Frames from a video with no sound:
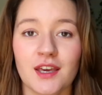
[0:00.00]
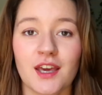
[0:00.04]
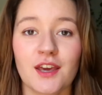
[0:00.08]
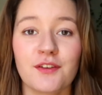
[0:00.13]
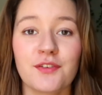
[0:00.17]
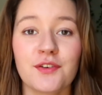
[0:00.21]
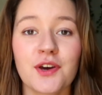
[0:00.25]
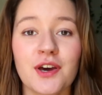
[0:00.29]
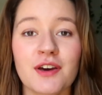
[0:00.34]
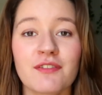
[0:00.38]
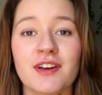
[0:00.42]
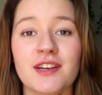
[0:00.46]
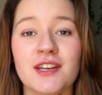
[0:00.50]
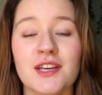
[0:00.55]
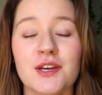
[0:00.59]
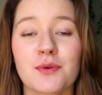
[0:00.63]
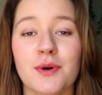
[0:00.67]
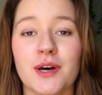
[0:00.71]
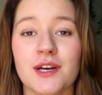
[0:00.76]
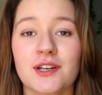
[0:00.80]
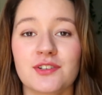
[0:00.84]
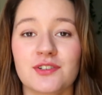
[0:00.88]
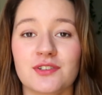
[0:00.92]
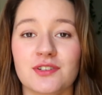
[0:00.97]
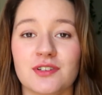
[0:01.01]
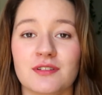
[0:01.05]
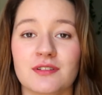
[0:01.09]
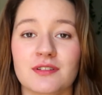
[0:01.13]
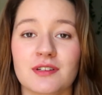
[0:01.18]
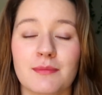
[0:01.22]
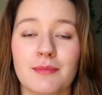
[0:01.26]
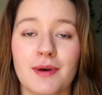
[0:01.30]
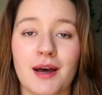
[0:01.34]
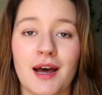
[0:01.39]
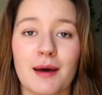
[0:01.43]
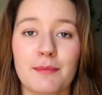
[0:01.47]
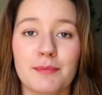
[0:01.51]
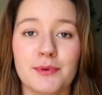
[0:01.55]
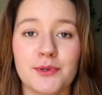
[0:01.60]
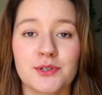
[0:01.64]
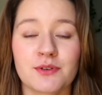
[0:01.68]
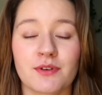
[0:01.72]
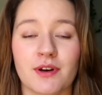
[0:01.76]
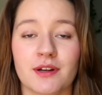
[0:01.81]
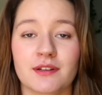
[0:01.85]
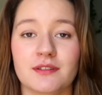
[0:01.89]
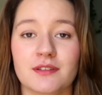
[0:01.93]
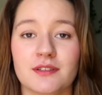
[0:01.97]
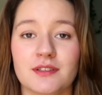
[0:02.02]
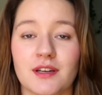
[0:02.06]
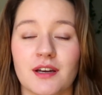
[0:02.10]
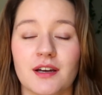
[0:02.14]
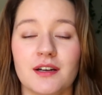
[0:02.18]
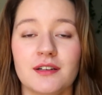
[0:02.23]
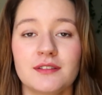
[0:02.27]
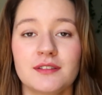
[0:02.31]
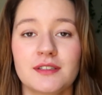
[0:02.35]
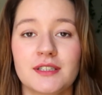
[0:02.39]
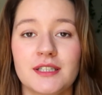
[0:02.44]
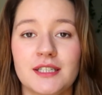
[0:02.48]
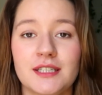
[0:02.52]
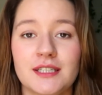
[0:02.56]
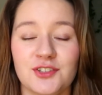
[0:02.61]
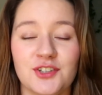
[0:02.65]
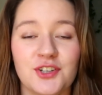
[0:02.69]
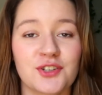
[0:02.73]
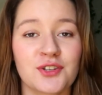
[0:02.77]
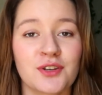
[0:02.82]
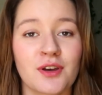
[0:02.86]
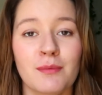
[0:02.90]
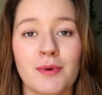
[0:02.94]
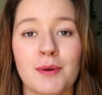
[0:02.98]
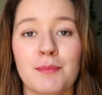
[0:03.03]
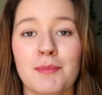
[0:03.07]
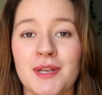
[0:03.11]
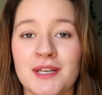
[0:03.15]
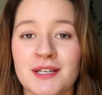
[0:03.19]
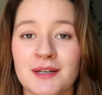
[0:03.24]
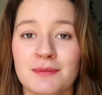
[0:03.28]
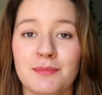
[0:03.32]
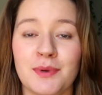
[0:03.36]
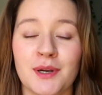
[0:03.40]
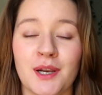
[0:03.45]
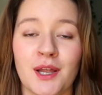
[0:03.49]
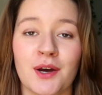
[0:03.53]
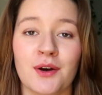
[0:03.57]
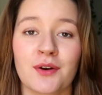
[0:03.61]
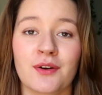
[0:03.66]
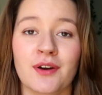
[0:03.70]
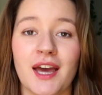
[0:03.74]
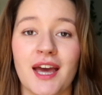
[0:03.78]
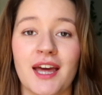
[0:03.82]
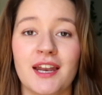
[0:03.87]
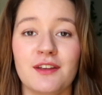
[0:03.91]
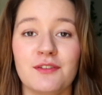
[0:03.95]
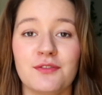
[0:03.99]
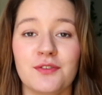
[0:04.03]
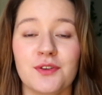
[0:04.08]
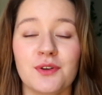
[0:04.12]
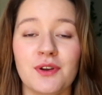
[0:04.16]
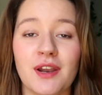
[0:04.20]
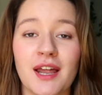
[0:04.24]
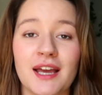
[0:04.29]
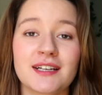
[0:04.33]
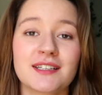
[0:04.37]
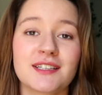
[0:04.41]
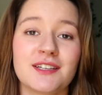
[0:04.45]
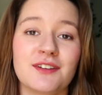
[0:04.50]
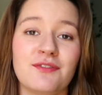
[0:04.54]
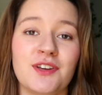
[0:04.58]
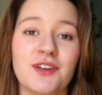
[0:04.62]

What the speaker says: If you have any questions, I'm happy to answer. Just comment me down below, and if you liked the